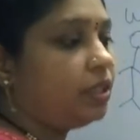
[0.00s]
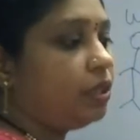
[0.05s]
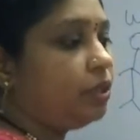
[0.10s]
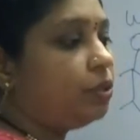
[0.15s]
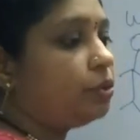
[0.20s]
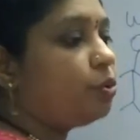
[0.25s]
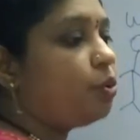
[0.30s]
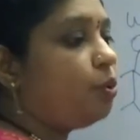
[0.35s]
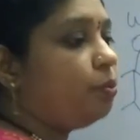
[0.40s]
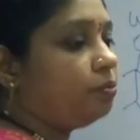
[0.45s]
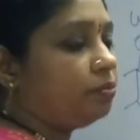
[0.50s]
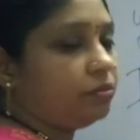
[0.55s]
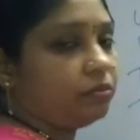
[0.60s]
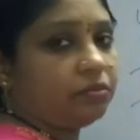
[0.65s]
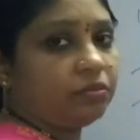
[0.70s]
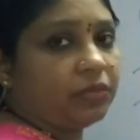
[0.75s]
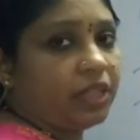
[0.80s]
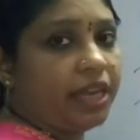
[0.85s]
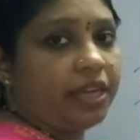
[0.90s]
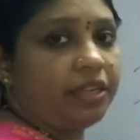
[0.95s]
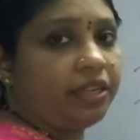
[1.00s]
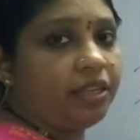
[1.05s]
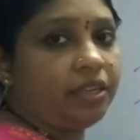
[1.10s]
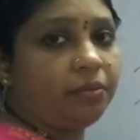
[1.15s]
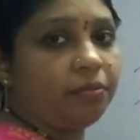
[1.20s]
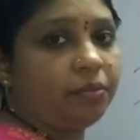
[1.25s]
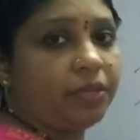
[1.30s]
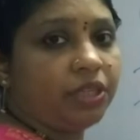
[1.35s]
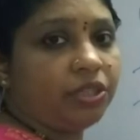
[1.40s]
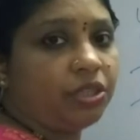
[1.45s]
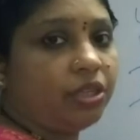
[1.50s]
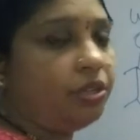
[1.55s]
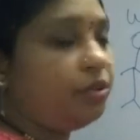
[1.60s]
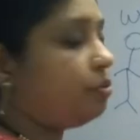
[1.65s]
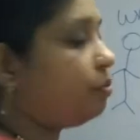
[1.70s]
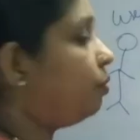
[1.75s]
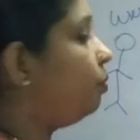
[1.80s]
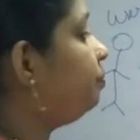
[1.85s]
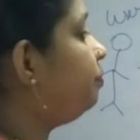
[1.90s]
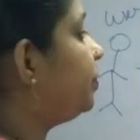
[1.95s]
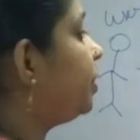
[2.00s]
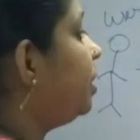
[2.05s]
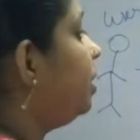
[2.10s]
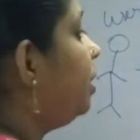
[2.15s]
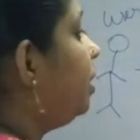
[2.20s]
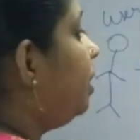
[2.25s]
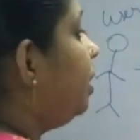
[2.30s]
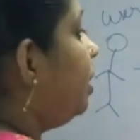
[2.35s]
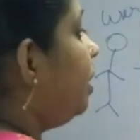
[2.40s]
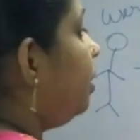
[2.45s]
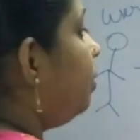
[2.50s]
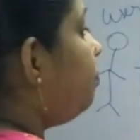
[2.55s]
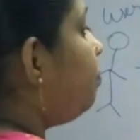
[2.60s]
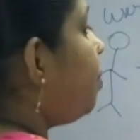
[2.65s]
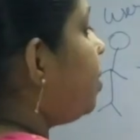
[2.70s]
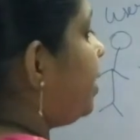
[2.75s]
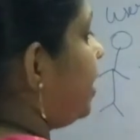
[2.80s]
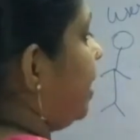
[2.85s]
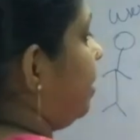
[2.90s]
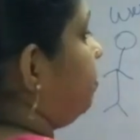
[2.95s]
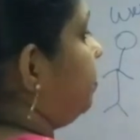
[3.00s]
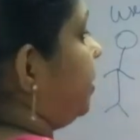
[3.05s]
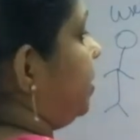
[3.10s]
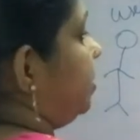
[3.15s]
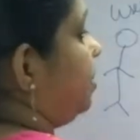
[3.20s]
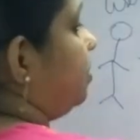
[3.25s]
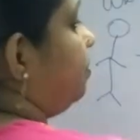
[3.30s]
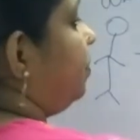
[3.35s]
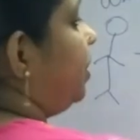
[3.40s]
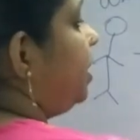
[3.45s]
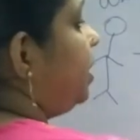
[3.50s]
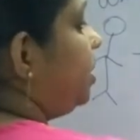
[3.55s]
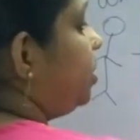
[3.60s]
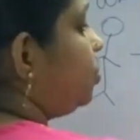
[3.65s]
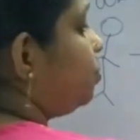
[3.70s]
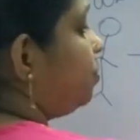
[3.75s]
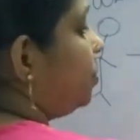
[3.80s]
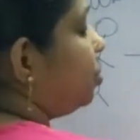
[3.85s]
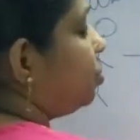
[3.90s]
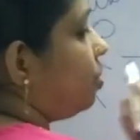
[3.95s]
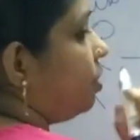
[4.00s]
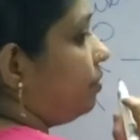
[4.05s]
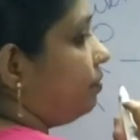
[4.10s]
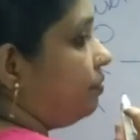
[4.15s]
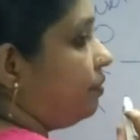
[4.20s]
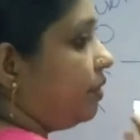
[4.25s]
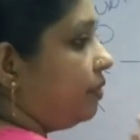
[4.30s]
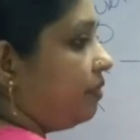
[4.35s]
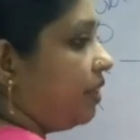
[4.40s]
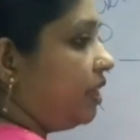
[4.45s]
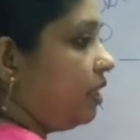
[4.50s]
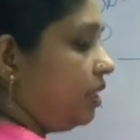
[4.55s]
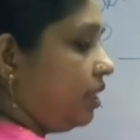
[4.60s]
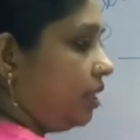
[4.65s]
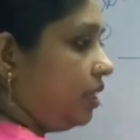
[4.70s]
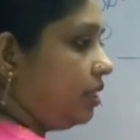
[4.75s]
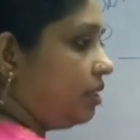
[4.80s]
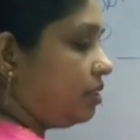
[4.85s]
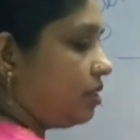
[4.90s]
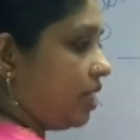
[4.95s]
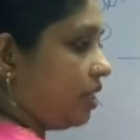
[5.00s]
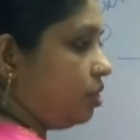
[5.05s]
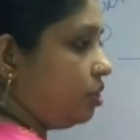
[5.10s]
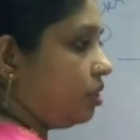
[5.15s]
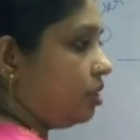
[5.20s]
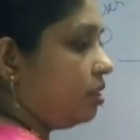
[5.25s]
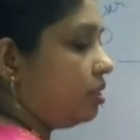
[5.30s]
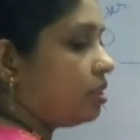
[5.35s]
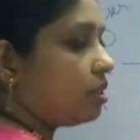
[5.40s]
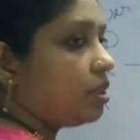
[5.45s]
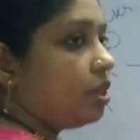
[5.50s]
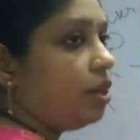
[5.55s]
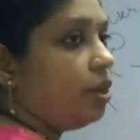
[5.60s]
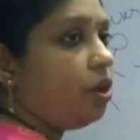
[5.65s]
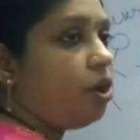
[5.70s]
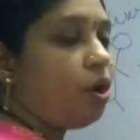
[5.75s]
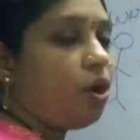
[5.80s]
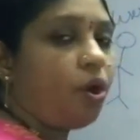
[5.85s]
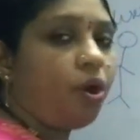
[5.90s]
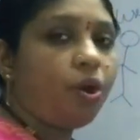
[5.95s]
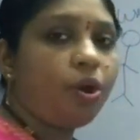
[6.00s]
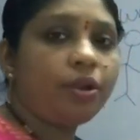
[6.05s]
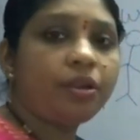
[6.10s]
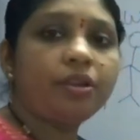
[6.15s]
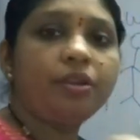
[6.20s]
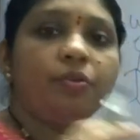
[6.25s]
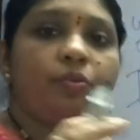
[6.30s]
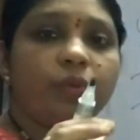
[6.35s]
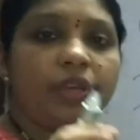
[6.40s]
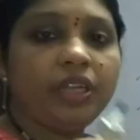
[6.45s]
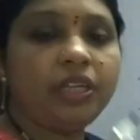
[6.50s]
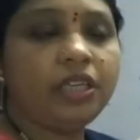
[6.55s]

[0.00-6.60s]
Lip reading: room, ATM machine room, what happens when he switch on, when he touches, or when